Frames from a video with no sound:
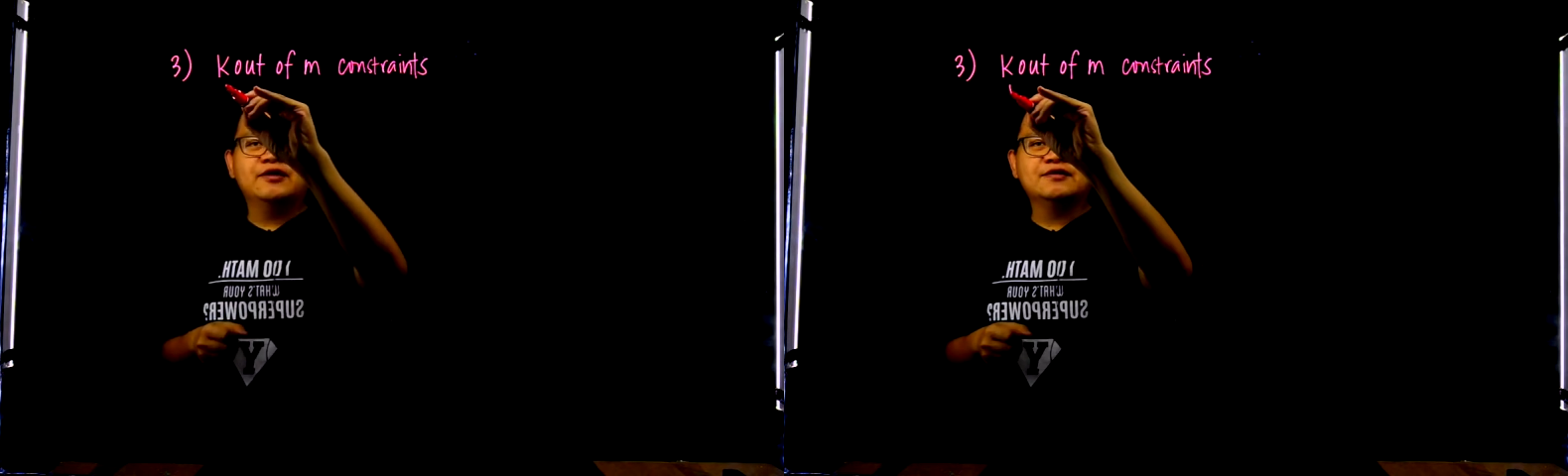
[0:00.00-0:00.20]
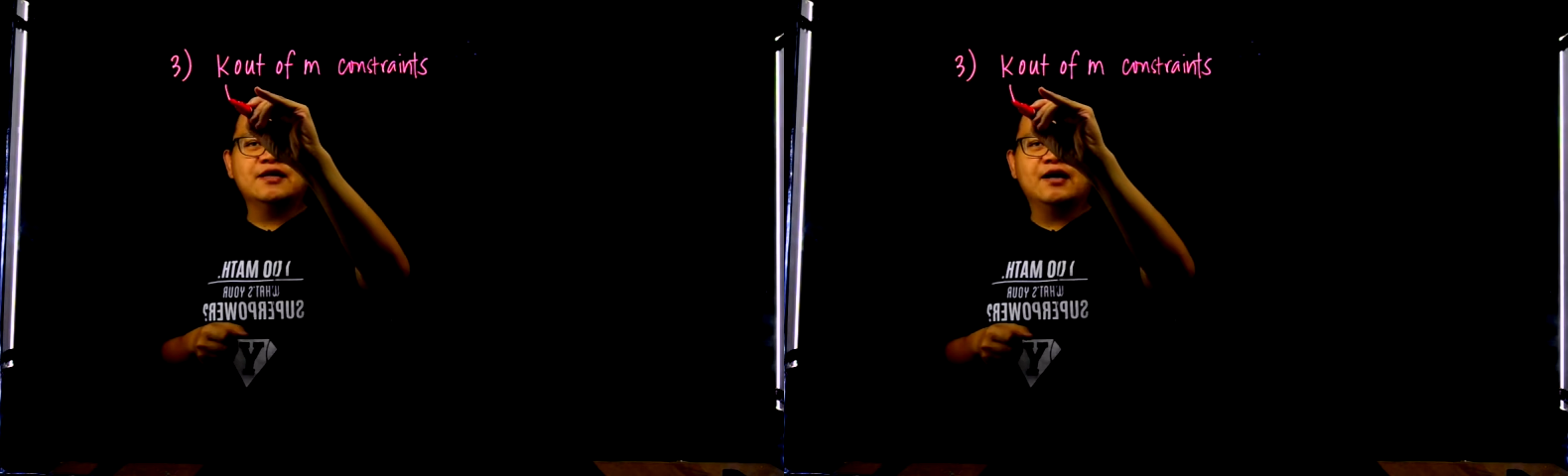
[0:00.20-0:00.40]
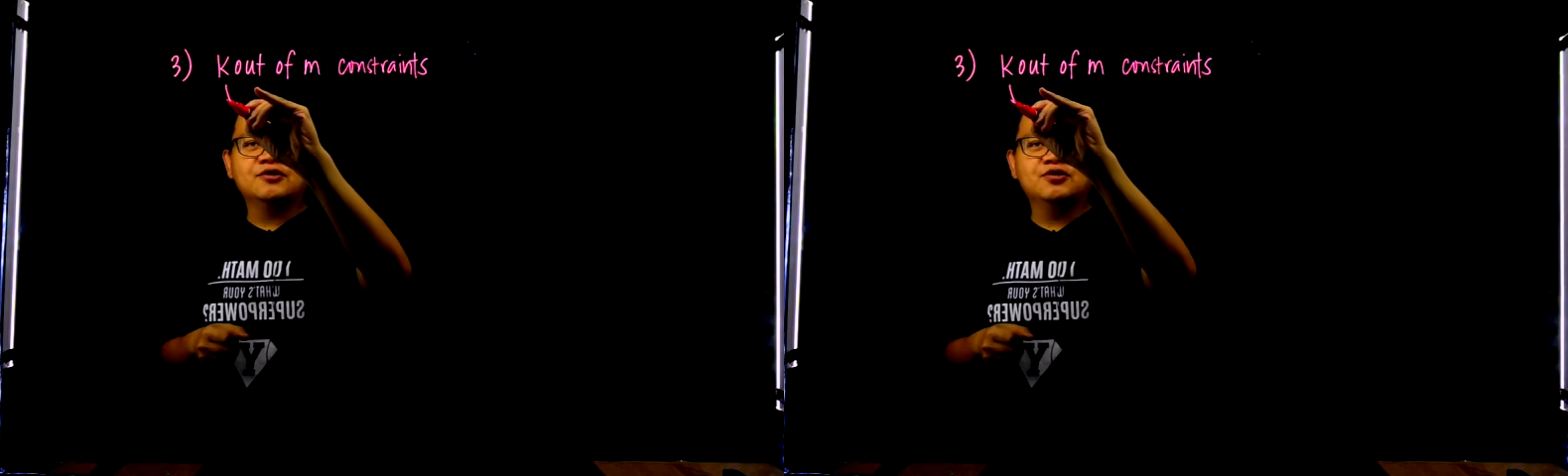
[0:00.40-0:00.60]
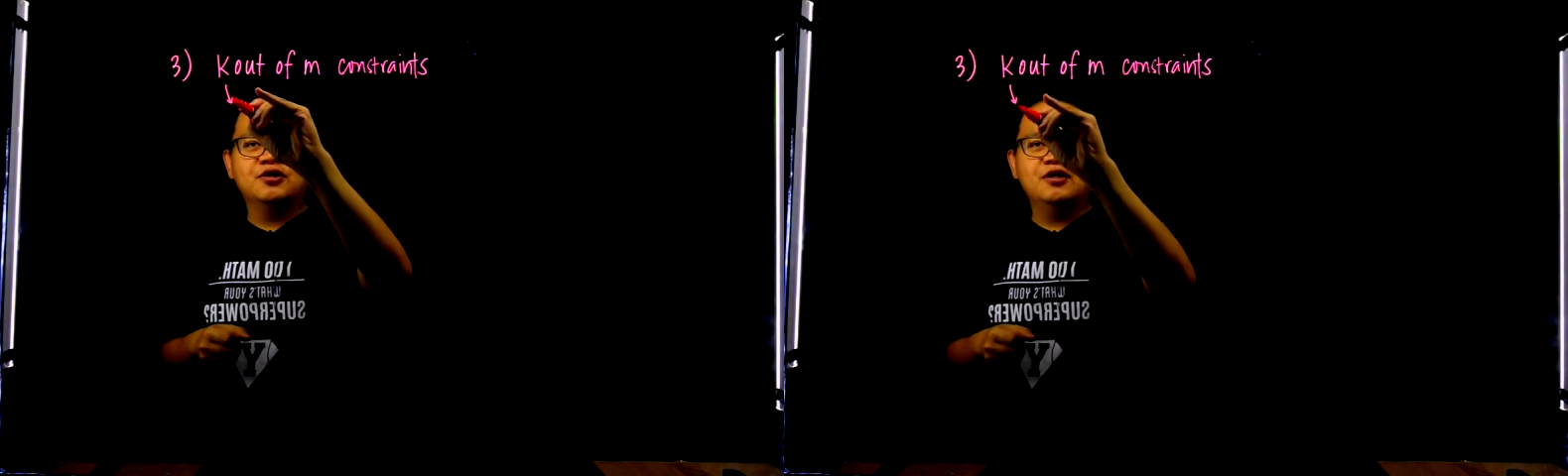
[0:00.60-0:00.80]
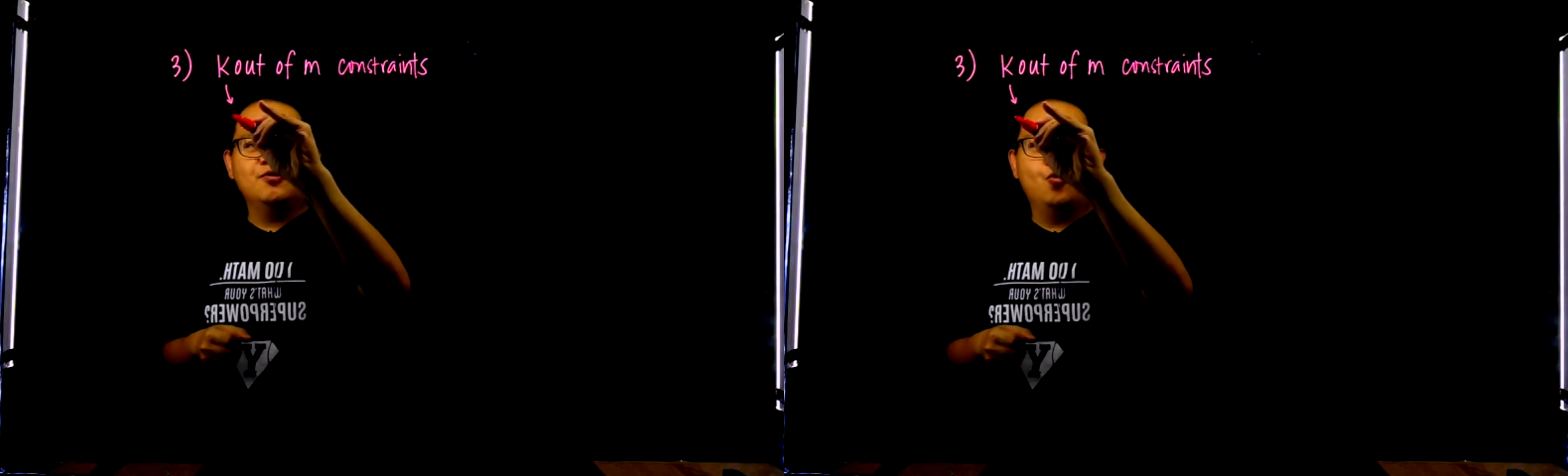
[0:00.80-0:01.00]
is
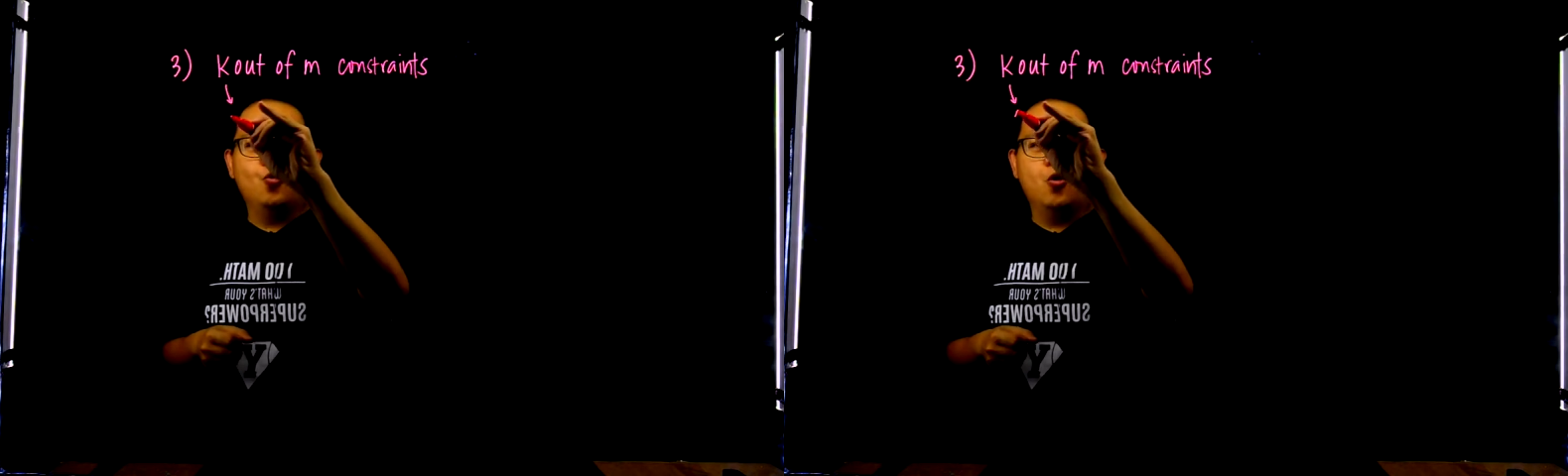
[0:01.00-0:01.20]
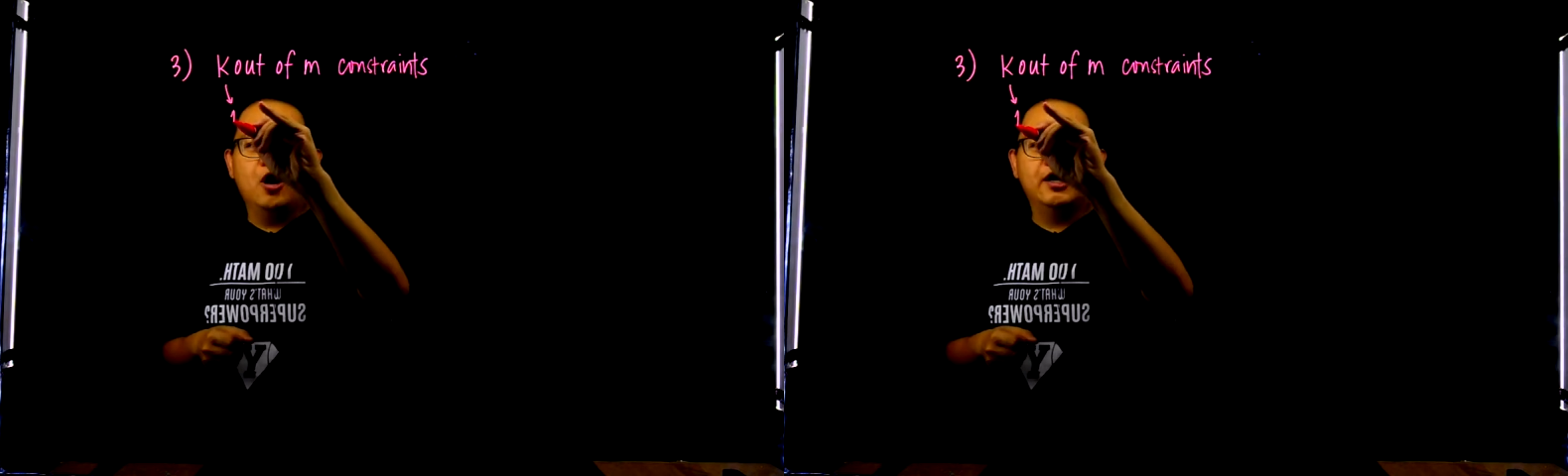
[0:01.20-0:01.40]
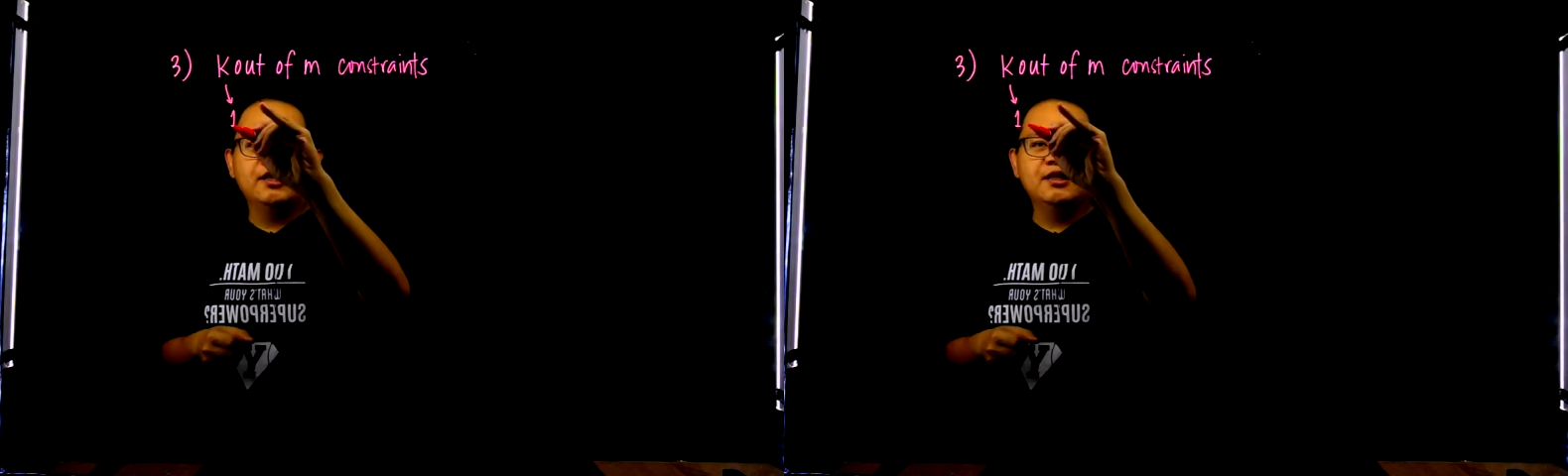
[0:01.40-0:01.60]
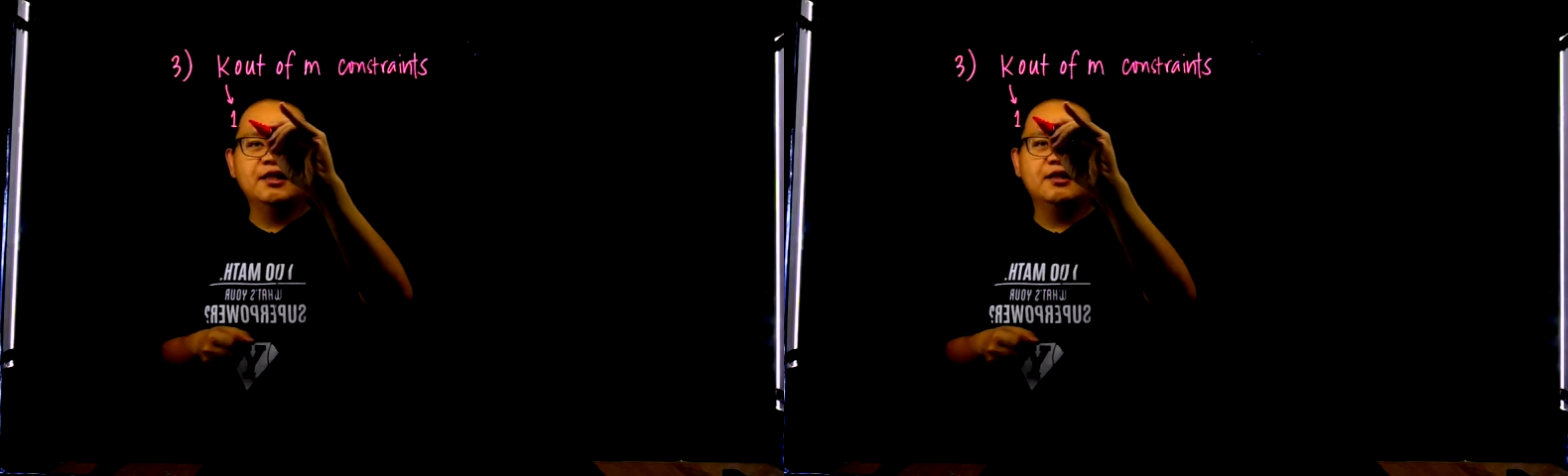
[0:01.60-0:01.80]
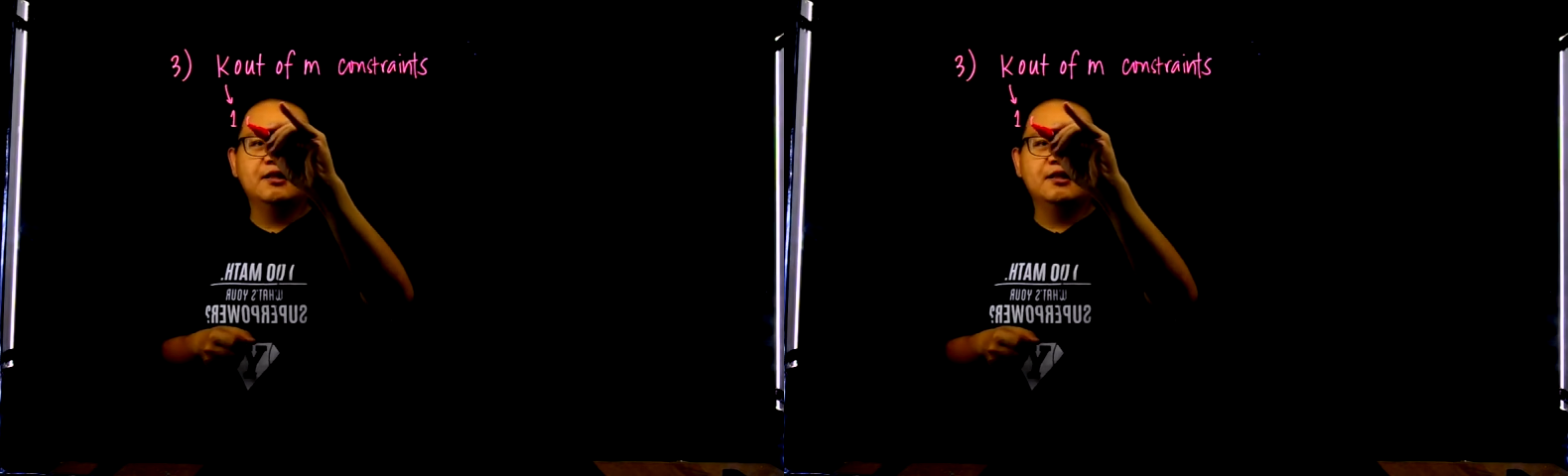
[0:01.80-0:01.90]
actually 1